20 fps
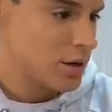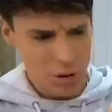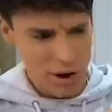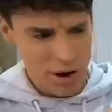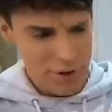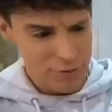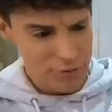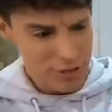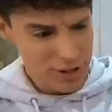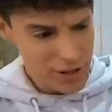
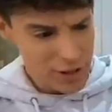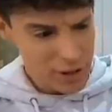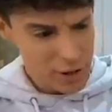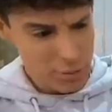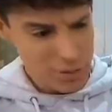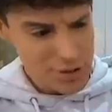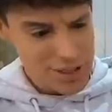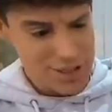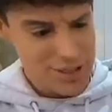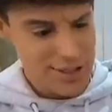I feel like you
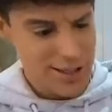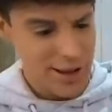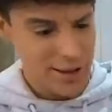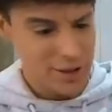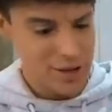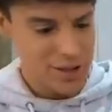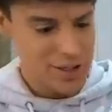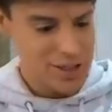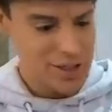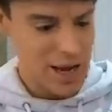will
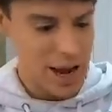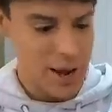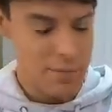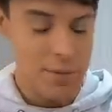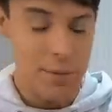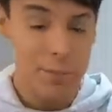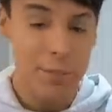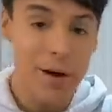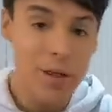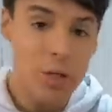slide the same,
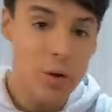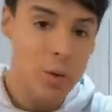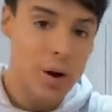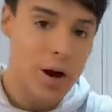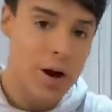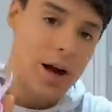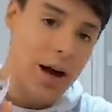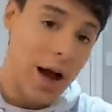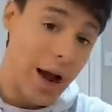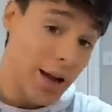but by the
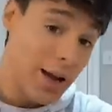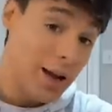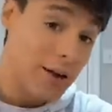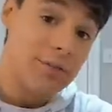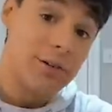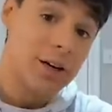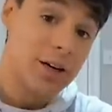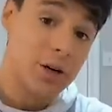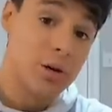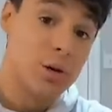way, I
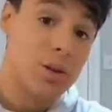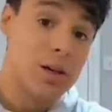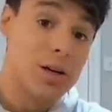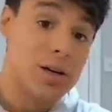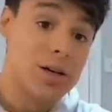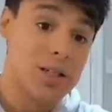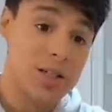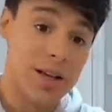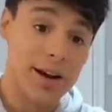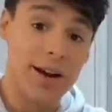never knew
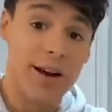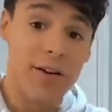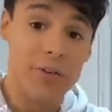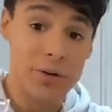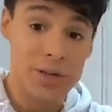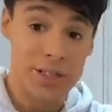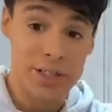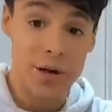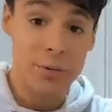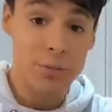this. Like,
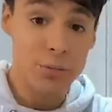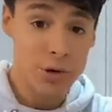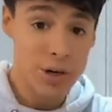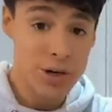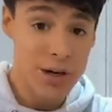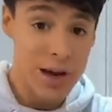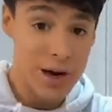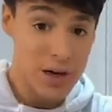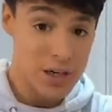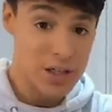if
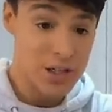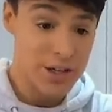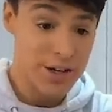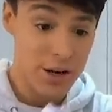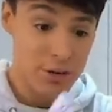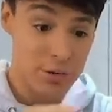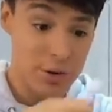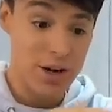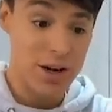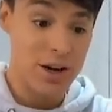someone actually
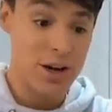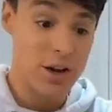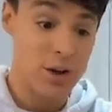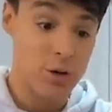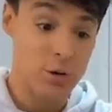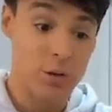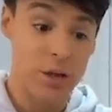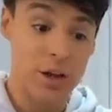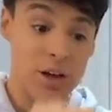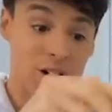already
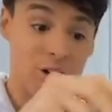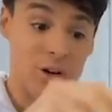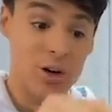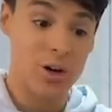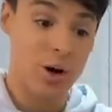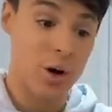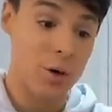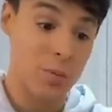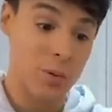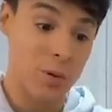knew that you could
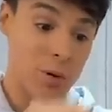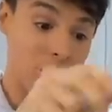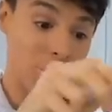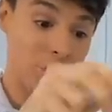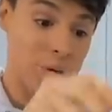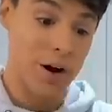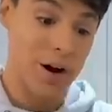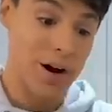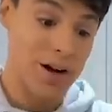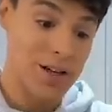go both
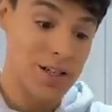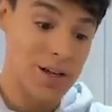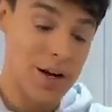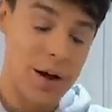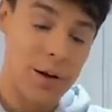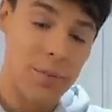ways,